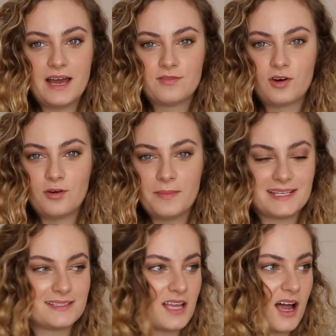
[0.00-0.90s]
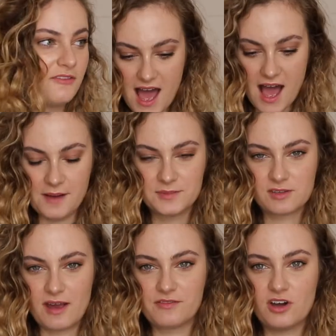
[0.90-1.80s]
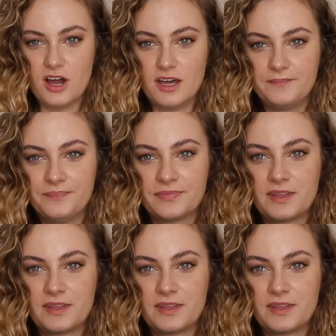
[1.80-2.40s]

I've got all my stuff. So I've got